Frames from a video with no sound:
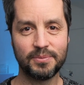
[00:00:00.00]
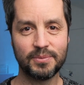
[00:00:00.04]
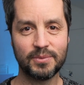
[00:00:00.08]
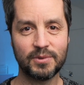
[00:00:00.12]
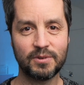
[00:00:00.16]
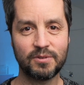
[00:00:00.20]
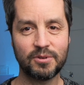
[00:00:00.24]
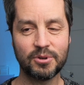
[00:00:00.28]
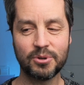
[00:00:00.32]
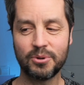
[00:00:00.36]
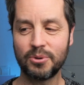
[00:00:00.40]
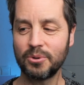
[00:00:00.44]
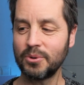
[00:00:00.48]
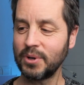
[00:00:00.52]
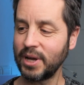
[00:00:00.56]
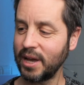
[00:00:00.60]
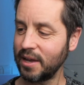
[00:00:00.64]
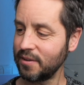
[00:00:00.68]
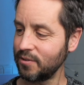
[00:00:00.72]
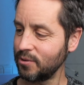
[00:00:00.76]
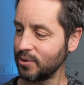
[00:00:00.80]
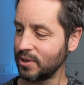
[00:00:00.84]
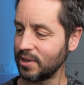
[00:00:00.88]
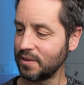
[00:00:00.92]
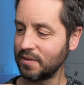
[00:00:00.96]
So
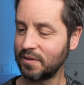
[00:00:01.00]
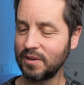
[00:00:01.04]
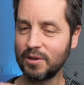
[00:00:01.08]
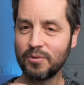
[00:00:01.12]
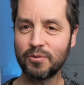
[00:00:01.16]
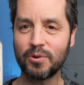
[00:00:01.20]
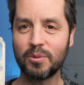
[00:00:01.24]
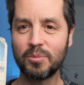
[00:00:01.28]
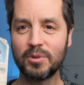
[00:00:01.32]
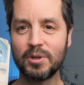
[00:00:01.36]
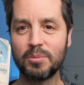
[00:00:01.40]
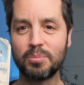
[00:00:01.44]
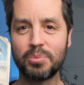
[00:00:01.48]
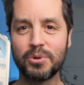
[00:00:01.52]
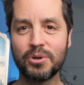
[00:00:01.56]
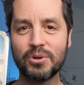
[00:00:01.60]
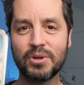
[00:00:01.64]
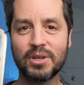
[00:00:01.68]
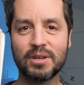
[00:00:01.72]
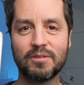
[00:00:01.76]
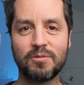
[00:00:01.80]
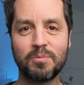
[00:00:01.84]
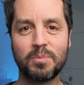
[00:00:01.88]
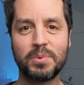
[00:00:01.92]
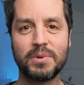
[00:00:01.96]
as you can see from the book,
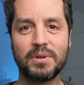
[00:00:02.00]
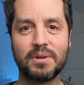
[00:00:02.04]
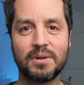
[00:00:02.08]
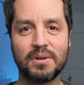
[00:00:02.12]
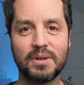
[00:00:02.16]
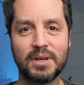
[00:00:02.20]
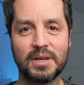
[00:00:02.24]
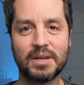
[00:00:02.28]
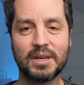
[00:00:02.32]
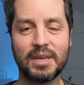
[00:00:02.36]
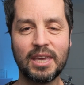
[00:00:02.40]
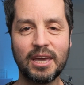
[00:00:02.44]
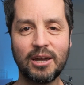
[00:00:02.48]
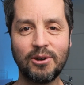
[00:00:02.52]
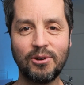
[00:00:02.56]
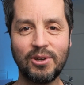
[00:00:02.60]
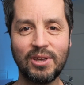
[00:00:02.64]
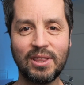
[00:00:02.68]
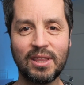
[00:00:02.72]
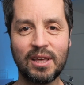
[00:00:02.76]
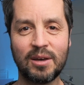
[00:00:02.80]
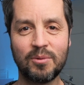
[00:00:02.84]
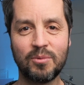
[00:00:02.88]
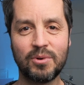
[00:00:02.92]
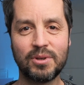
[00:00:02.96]
I've been carrying
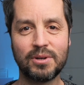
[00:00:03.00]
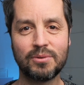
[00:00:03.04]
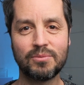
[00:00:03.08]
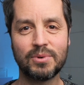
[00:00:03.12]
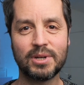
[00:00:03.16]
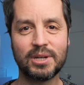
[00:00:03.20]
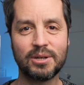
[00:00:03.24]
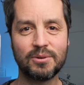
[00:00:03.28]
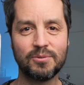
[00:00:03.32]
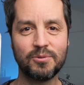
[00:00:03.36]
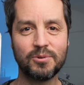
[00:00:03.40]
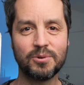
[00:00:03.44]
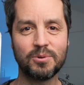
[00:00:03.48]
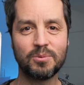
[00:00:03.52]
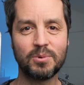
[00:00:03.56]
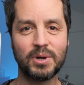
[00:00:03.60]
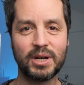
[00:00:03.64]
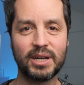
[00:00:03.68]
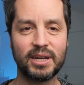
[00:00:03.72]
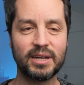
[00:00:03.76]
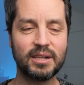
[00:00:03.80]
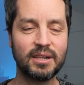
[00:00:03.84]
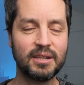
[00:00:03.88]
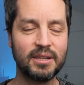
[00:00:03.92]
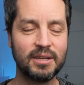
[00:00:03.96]
that one around for a
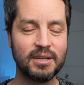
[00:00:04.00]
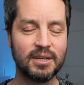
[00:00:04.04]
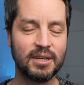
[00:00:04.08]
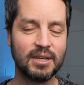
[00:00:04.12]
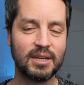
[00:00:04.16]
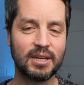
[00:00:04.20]
while.